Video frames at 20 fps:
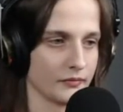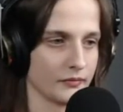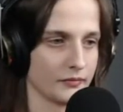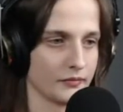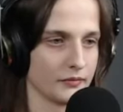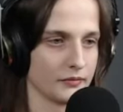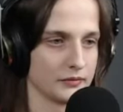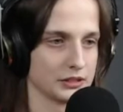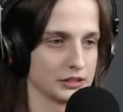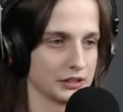
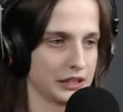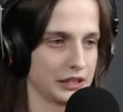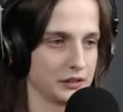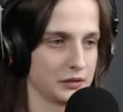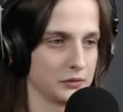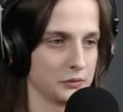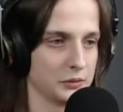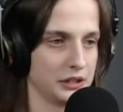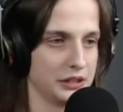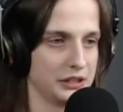So yeah,
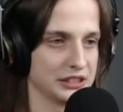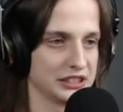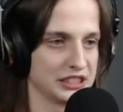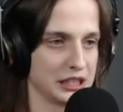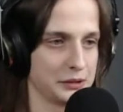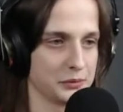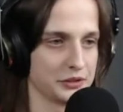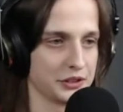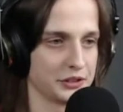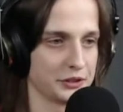we
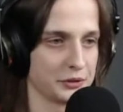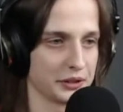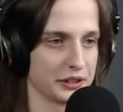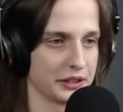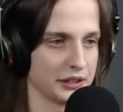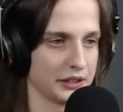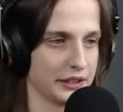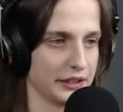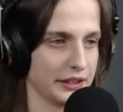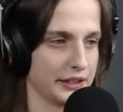disabled the
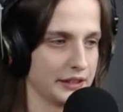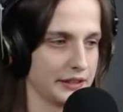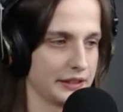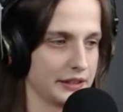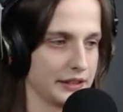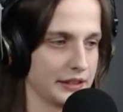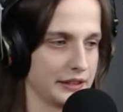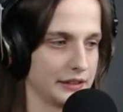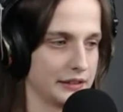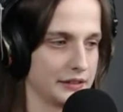trigger and
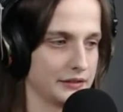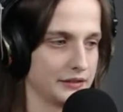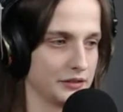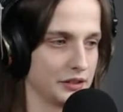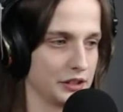then,